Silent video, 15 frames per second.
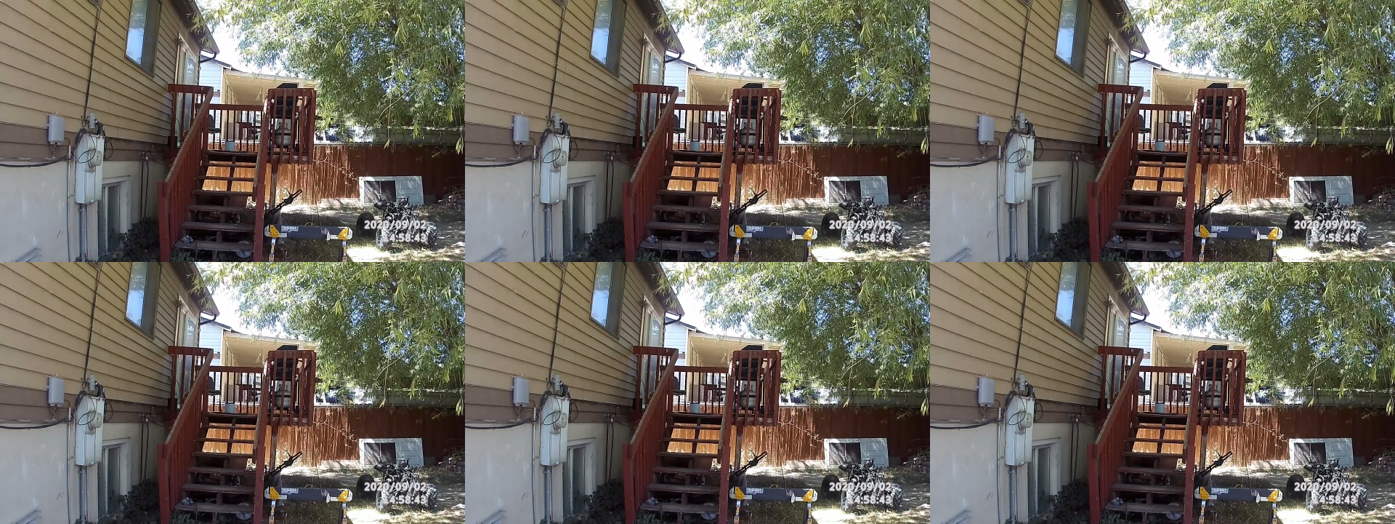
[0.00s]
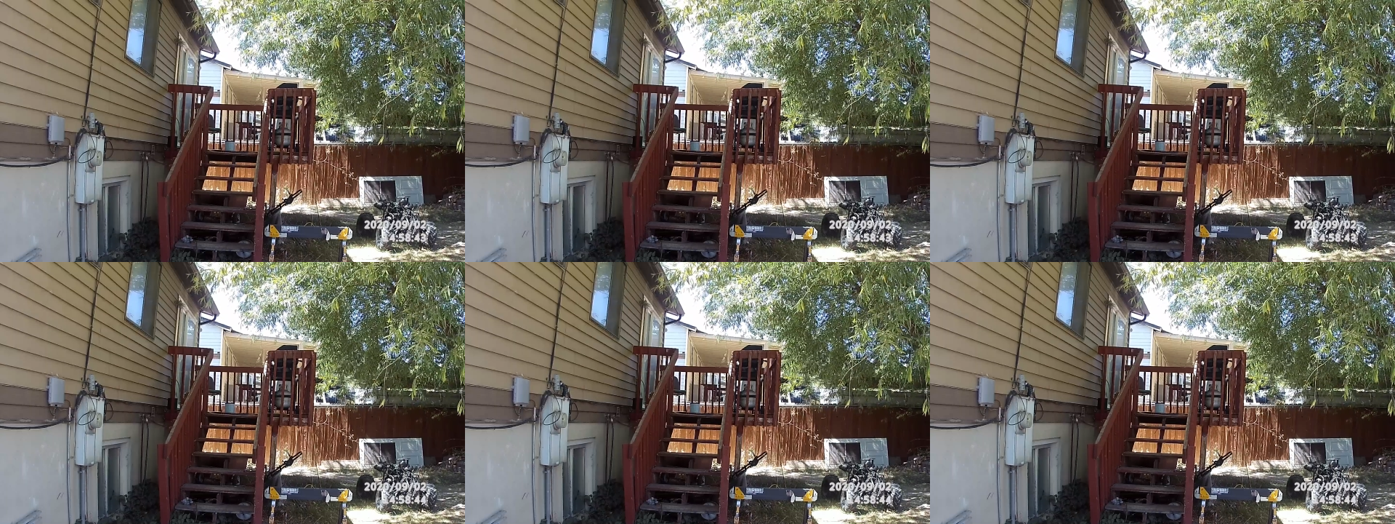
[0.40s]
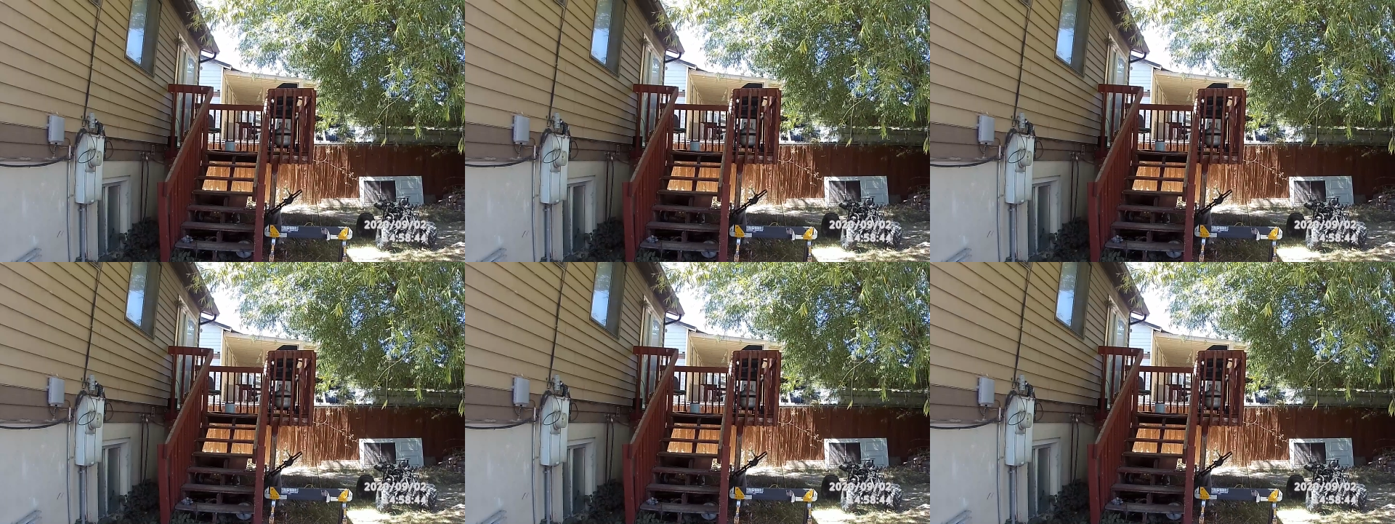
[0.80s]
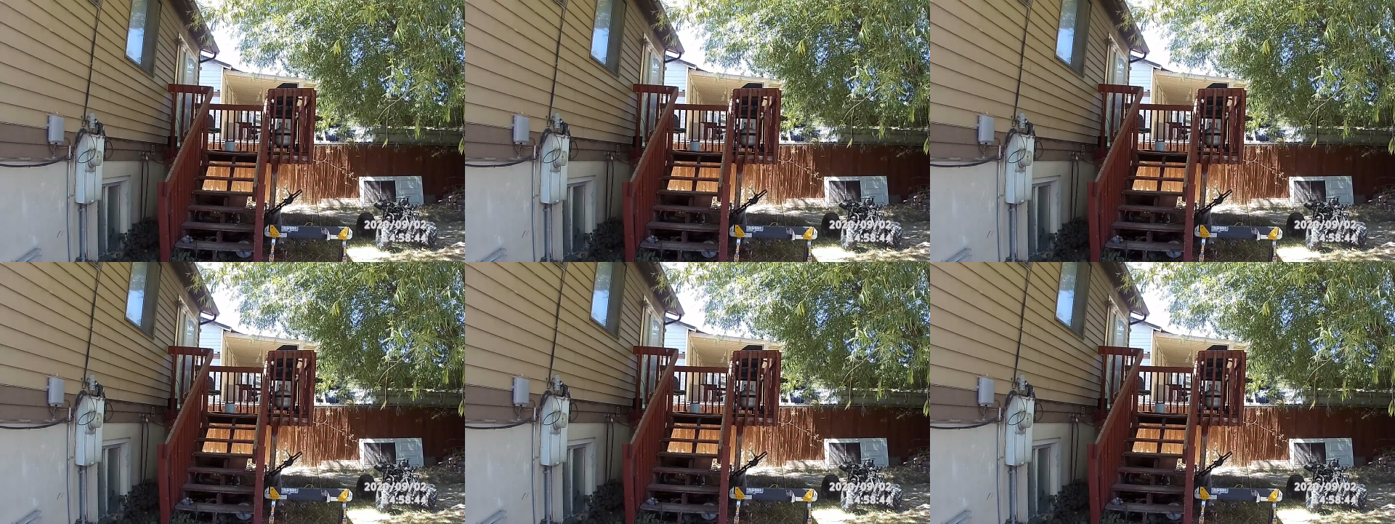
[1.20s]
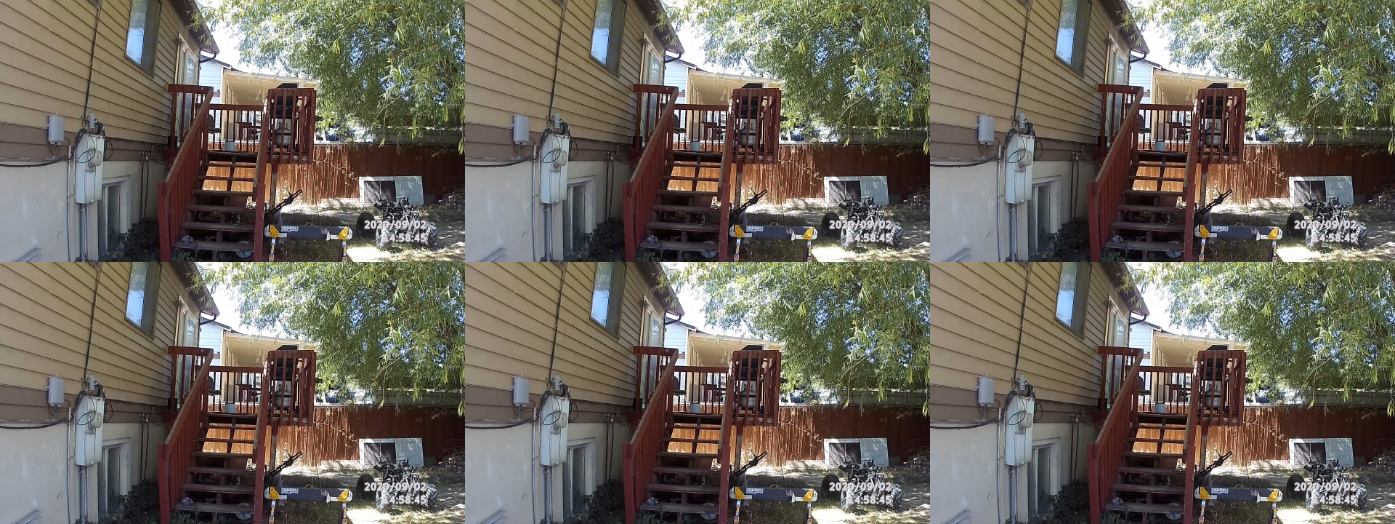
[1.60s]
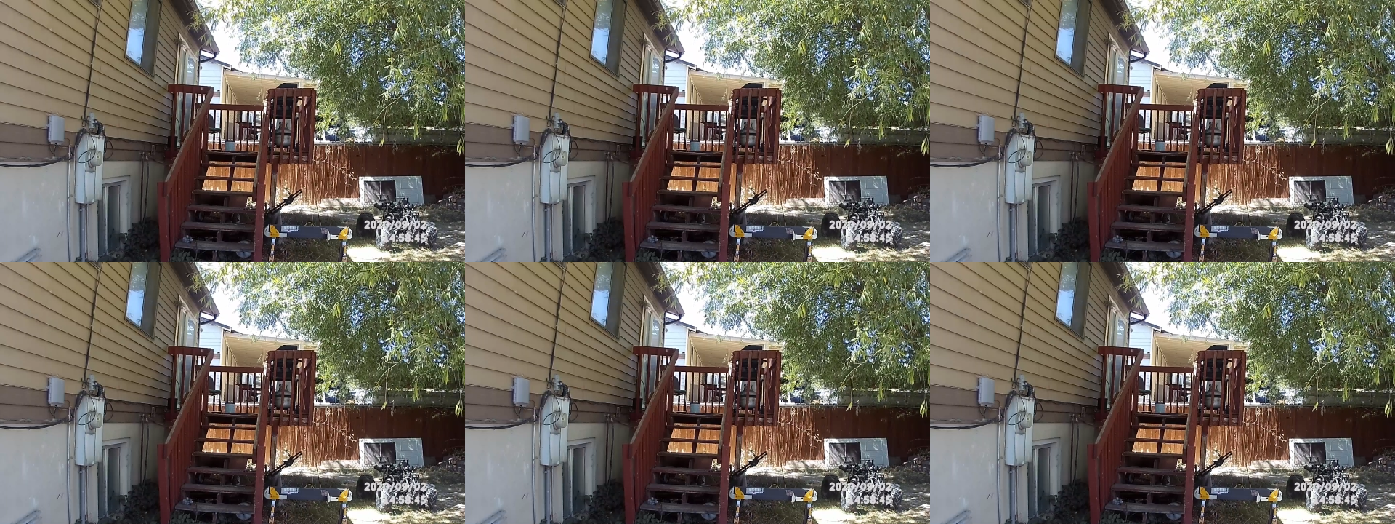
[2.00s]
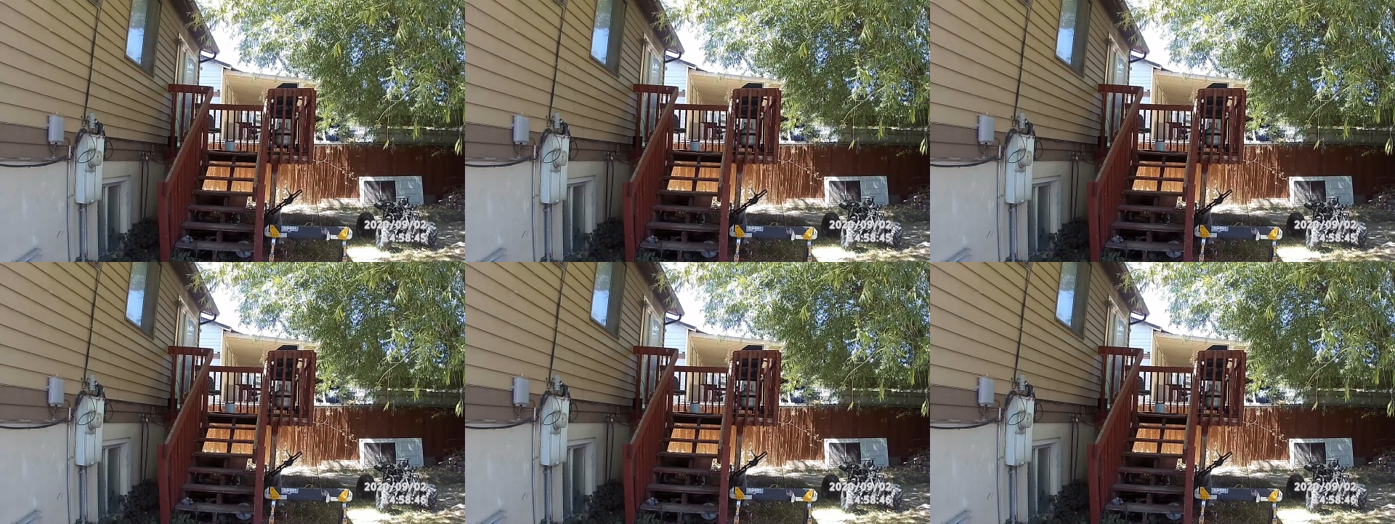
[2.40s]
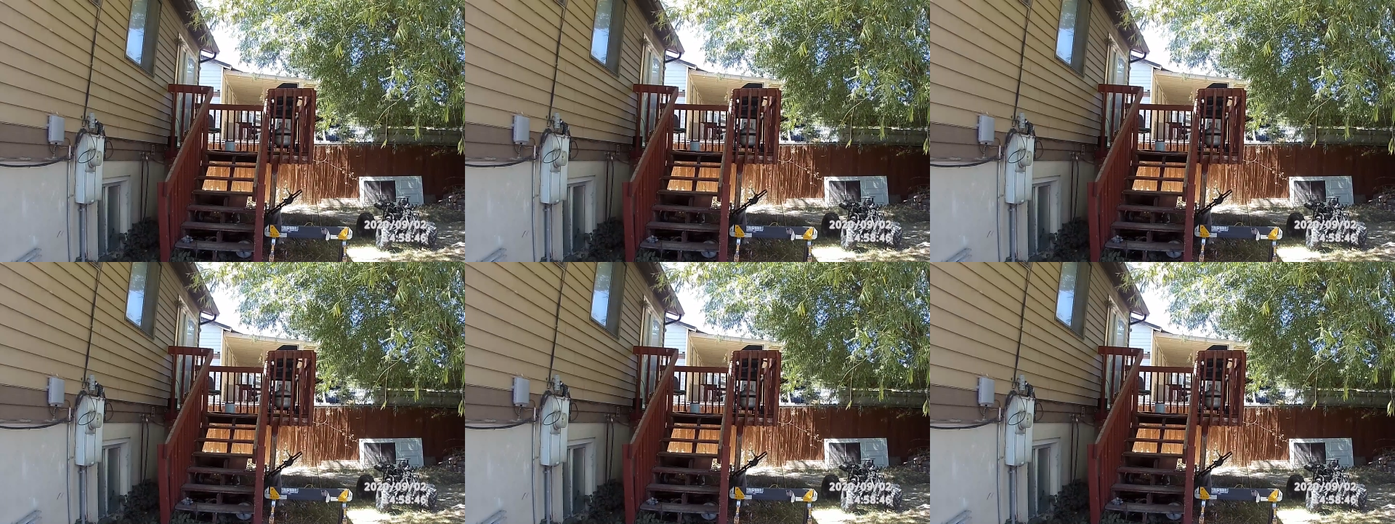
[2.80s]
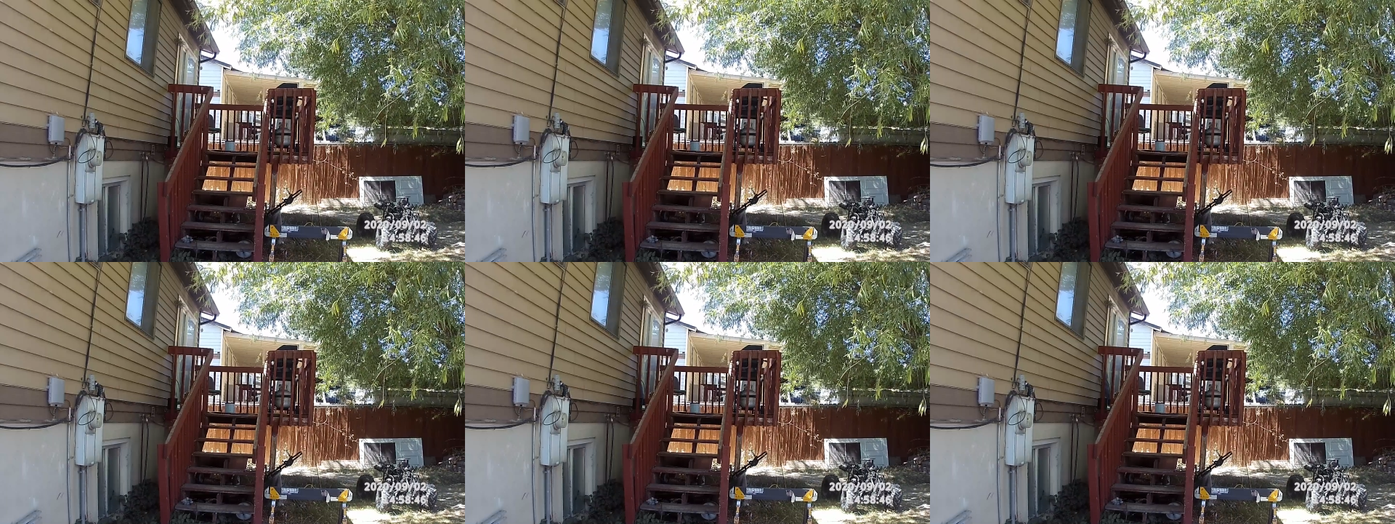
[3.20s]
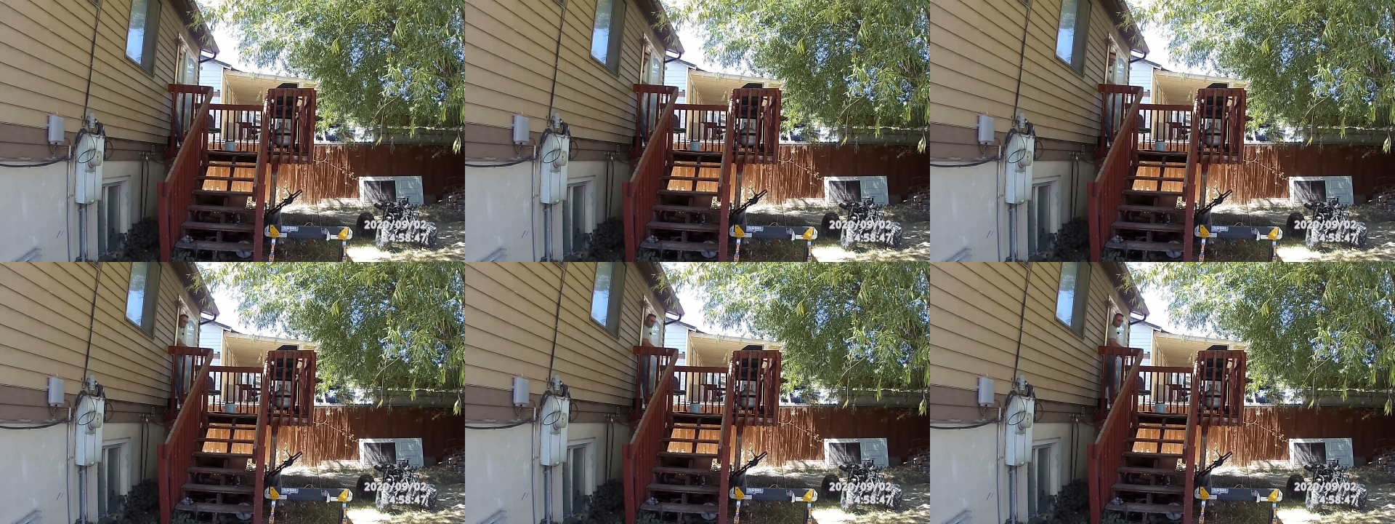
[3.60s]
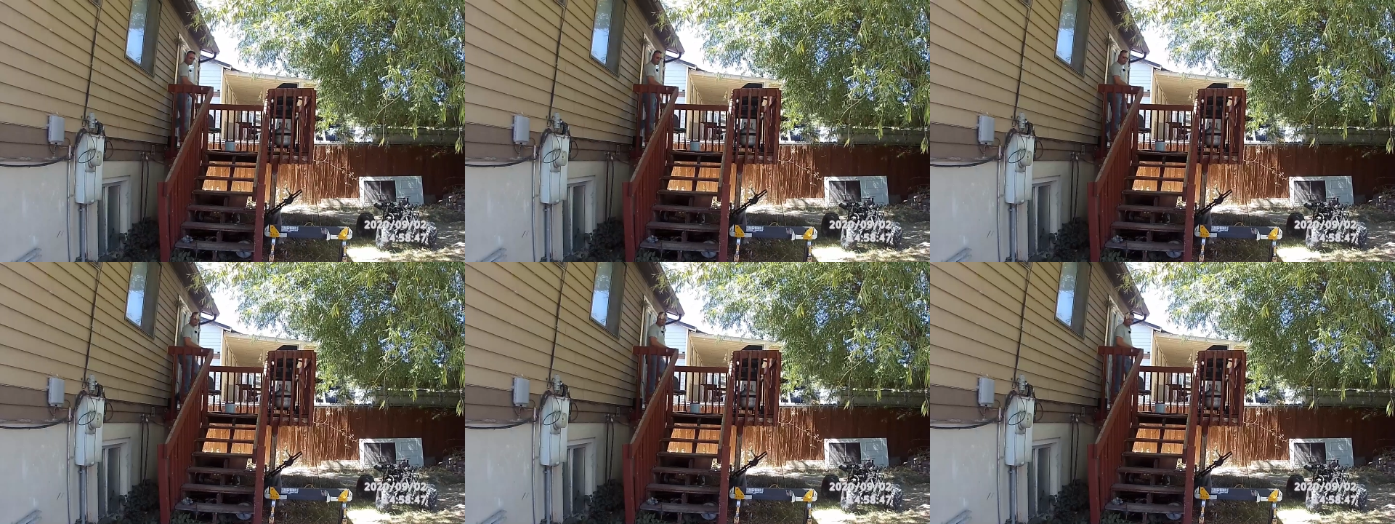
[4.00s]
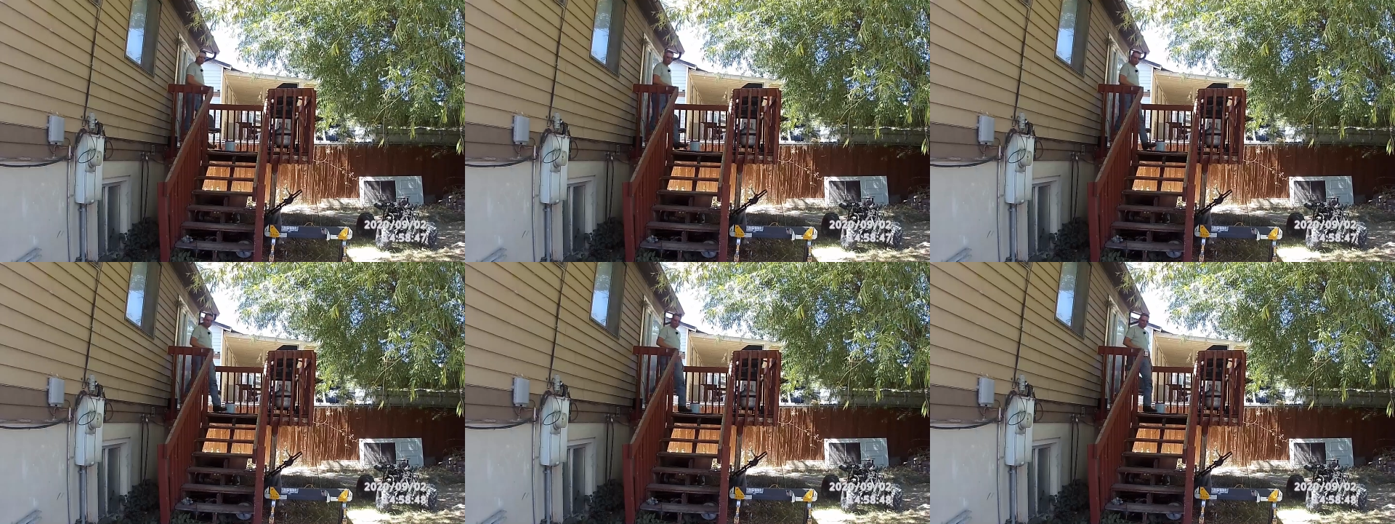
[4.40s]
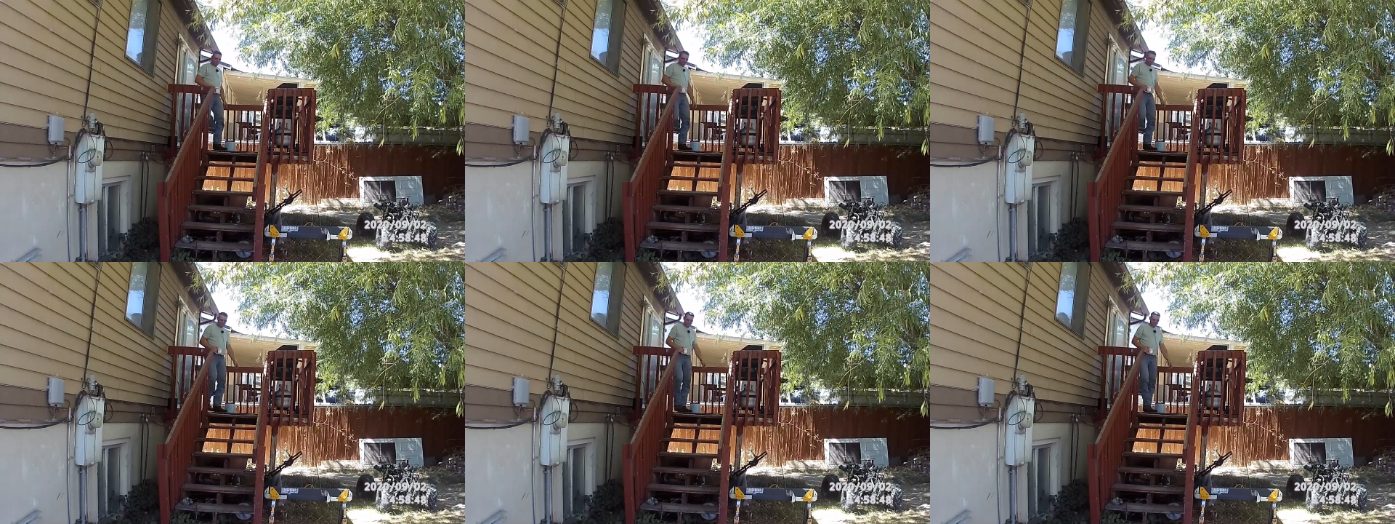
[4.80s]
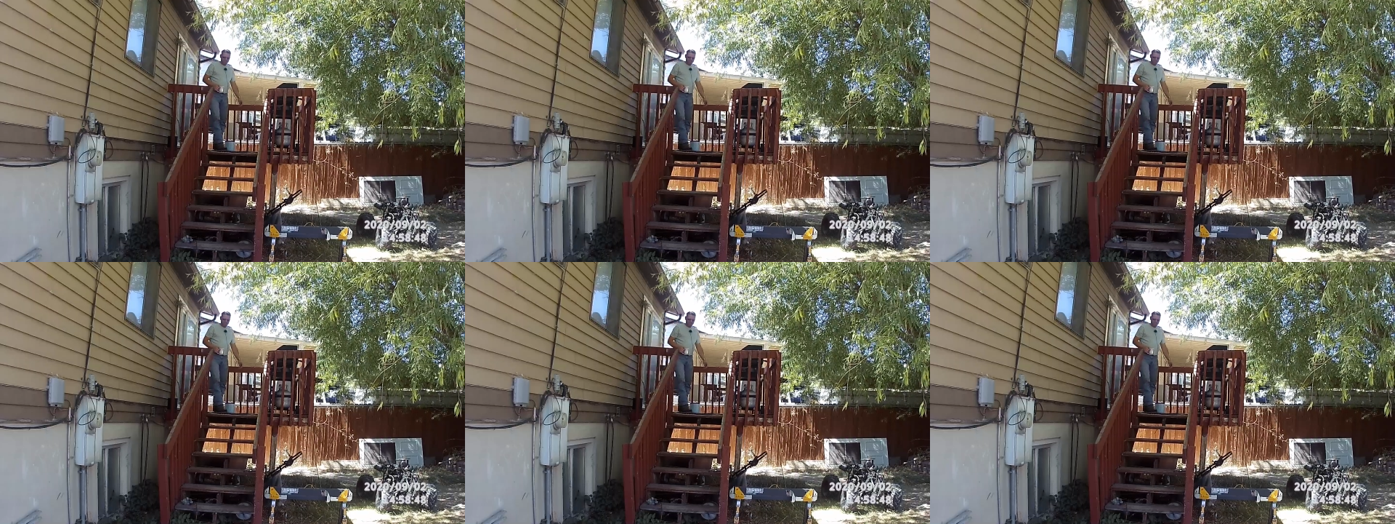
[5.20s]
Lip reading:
(no speaker visible)